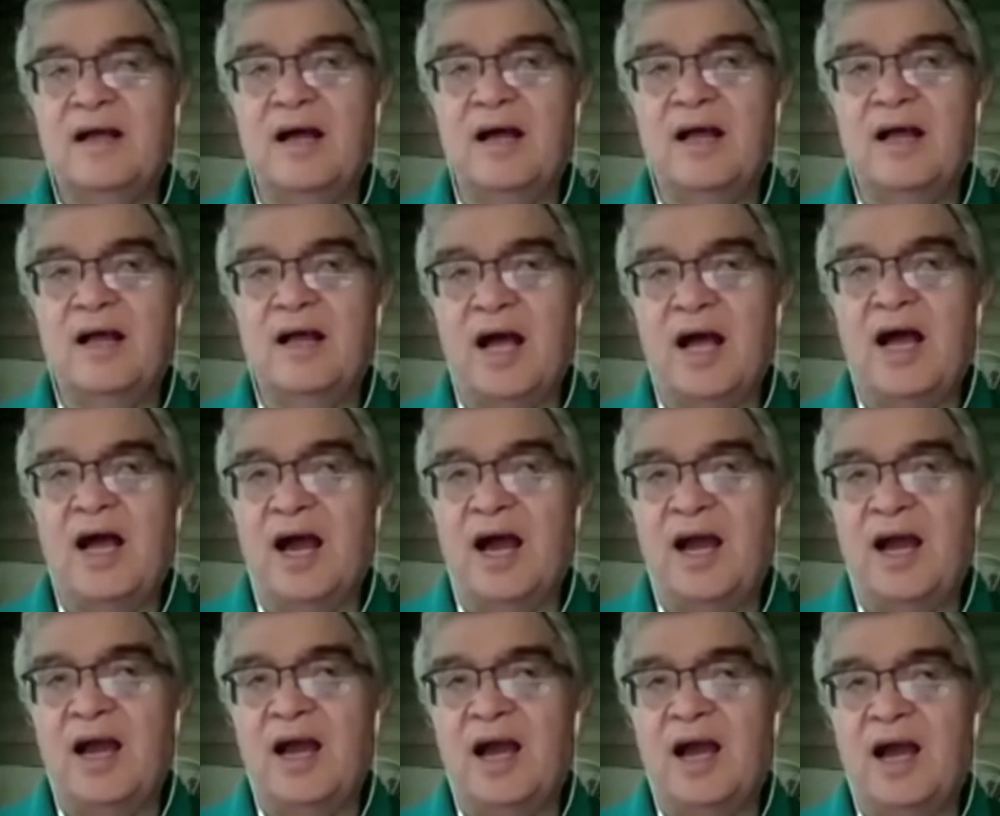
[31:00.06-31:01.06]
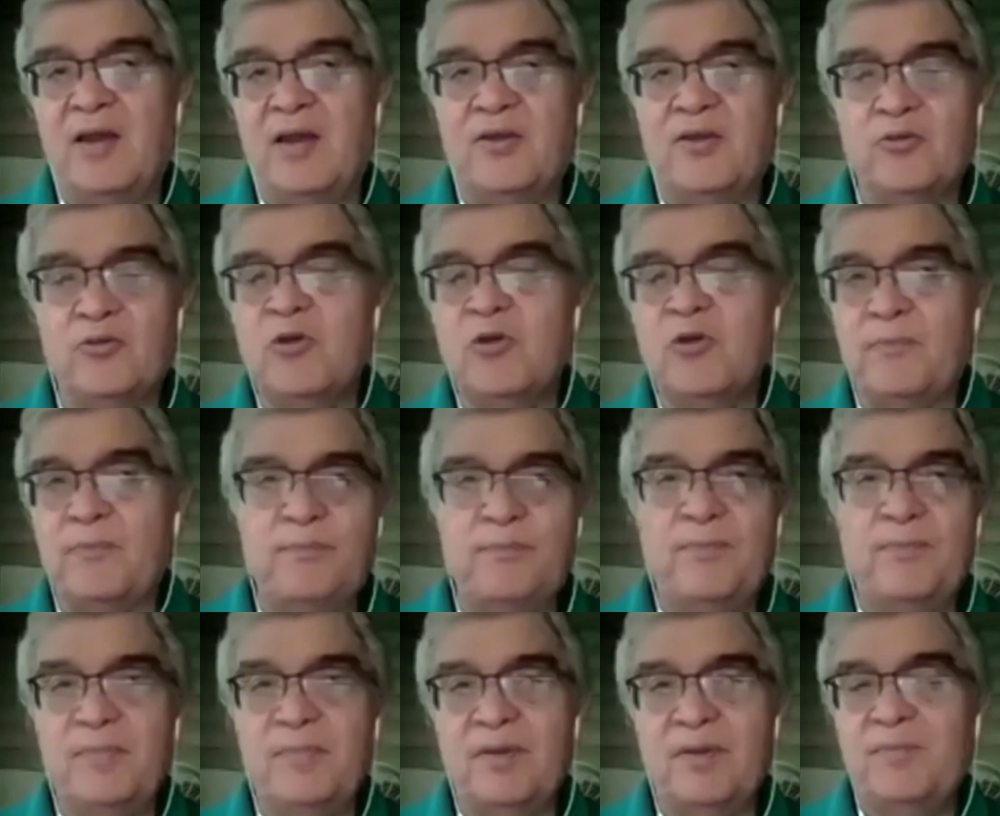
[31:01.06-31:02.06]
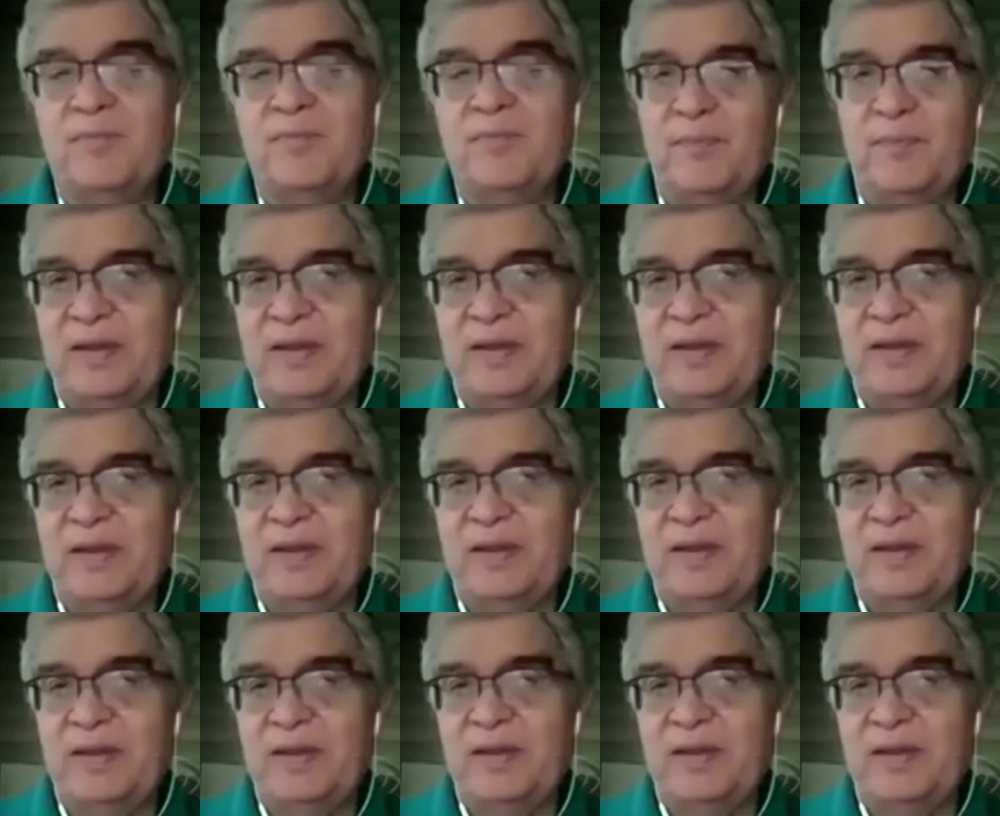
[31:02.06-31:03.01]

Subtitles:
I grew up being an artist from a very young